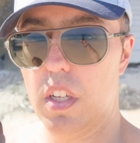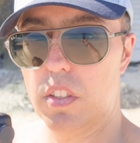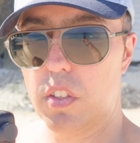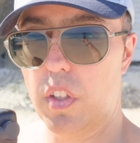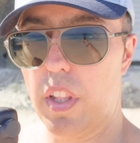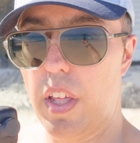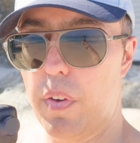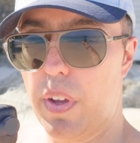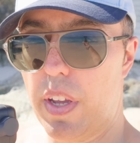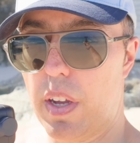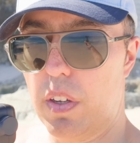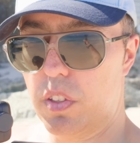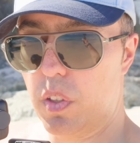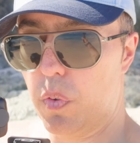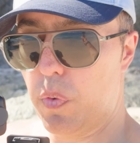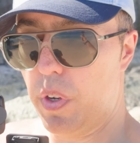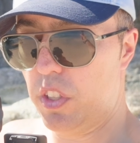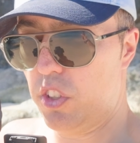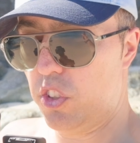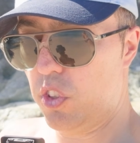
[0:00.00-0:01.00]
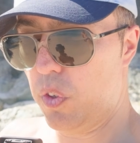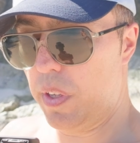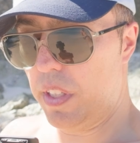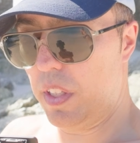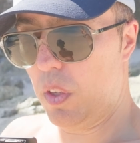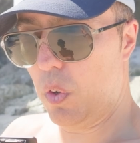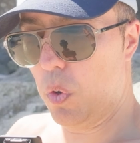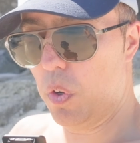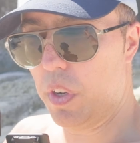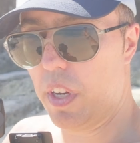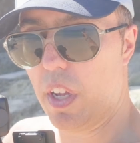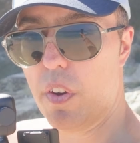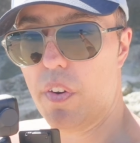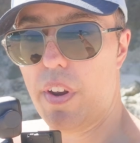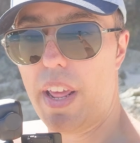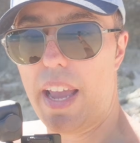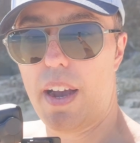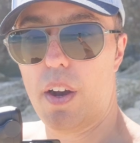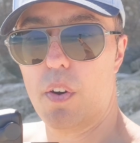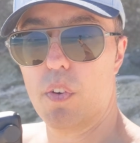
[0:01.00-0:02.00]
So there we go. So we're doing the audio
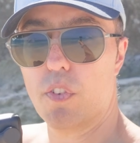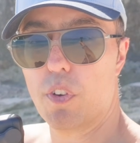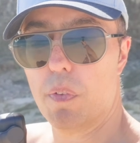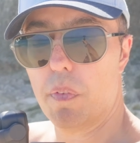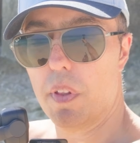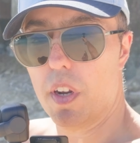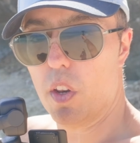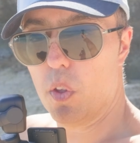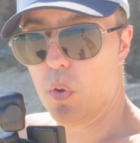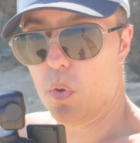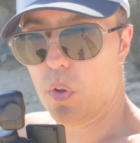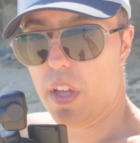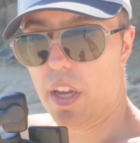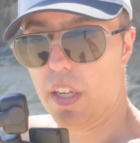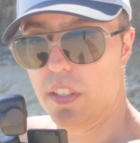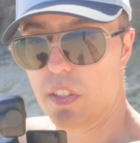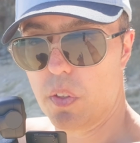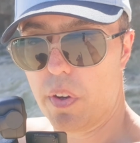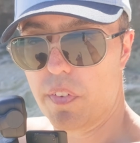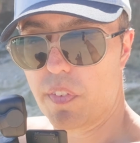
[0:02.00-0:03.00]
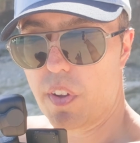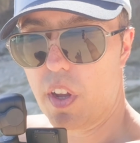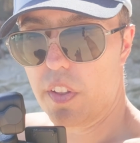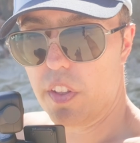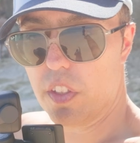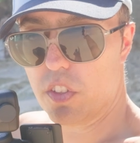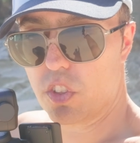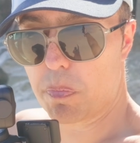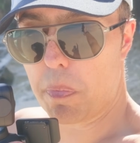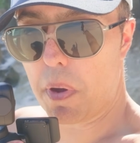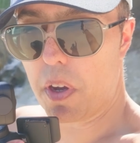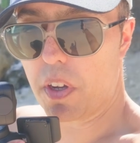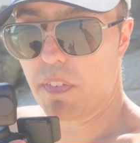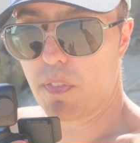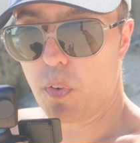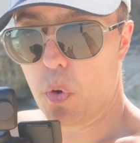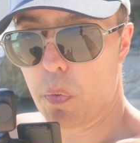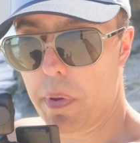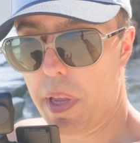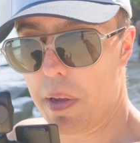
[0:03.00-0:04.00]
now from the Luna. So I've got this Pocket
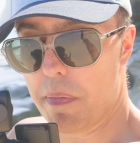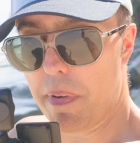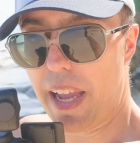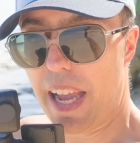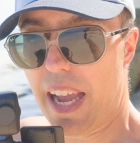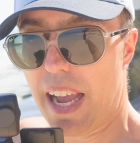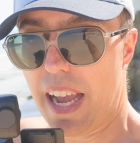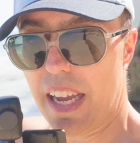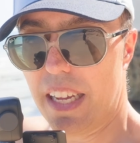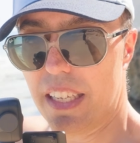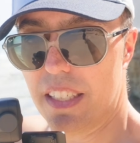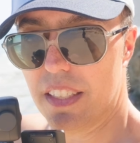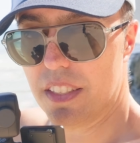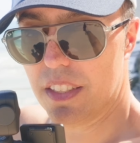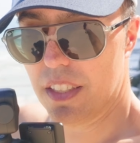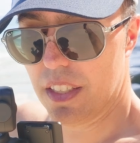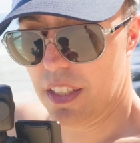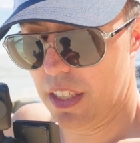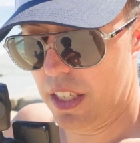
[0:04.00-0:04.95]
4P in my hand.